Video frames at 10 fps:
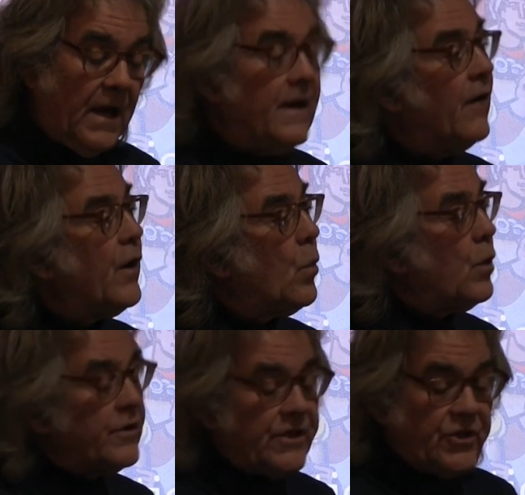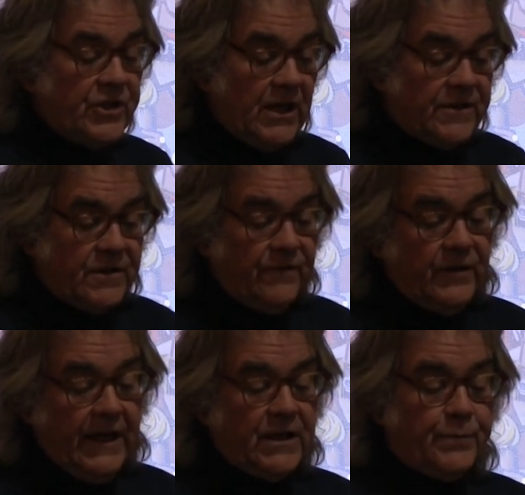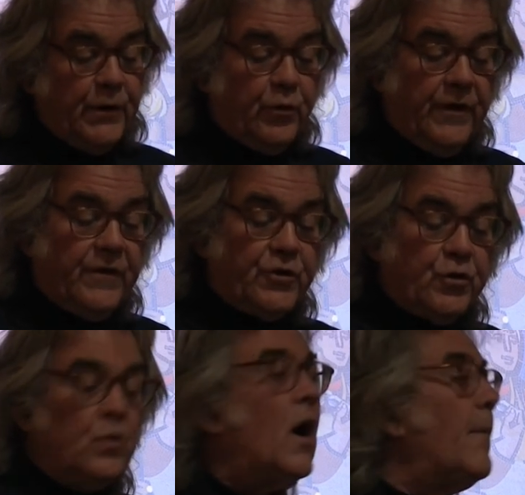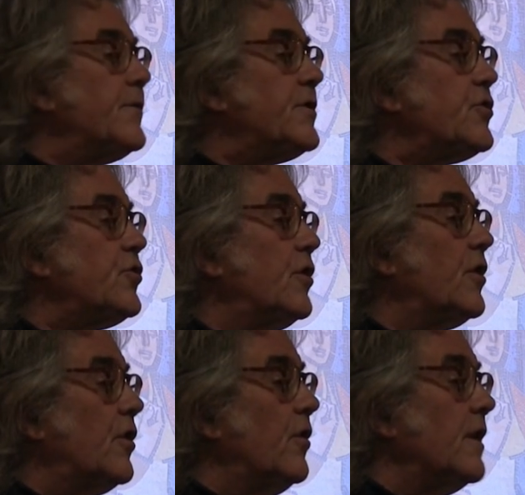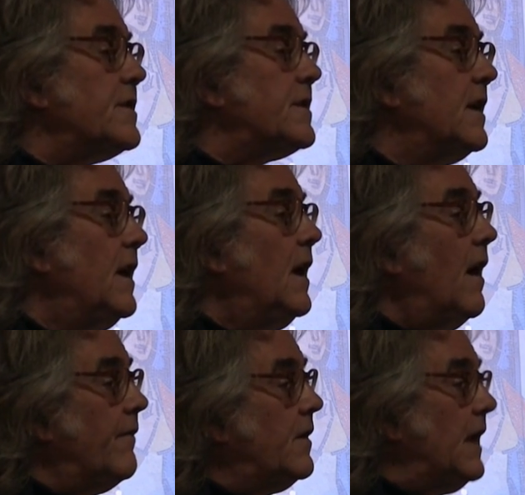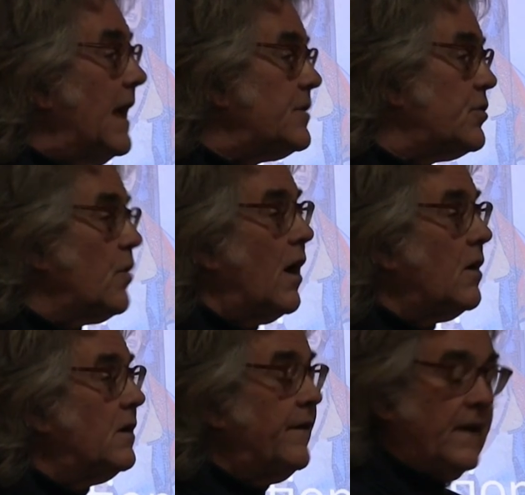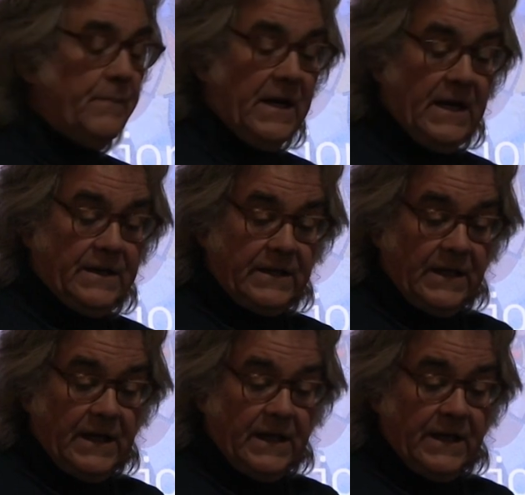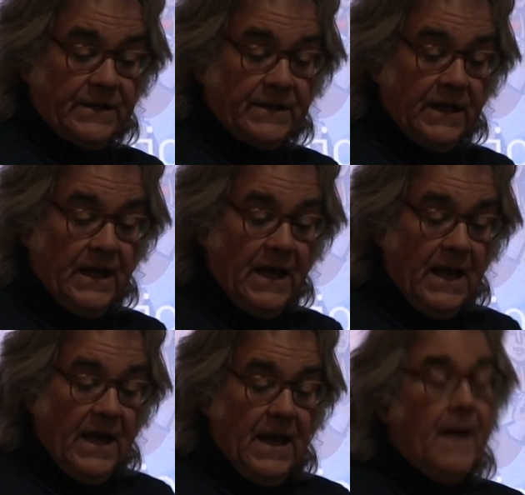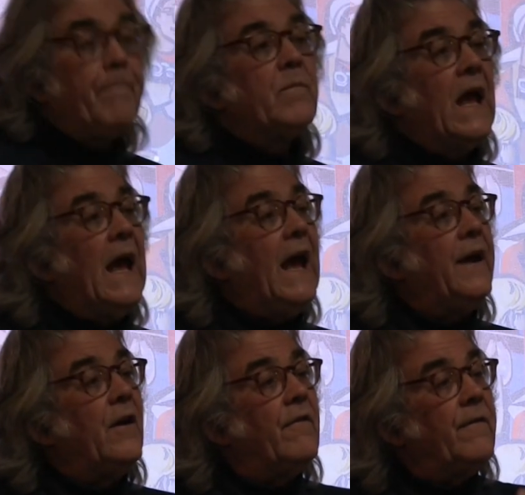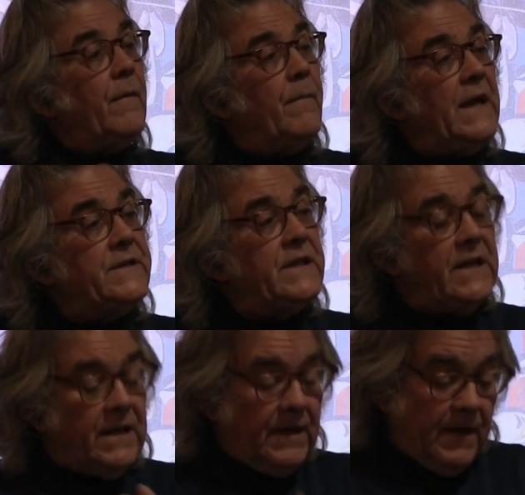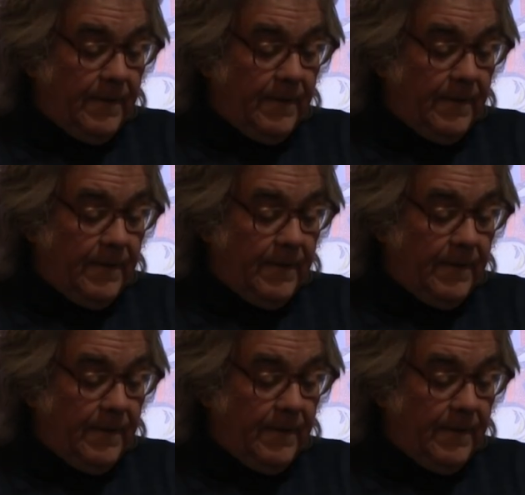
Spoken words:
Now, there were suggestive links between the two oppositional currents of class struggle in the mid-1880s and of Métis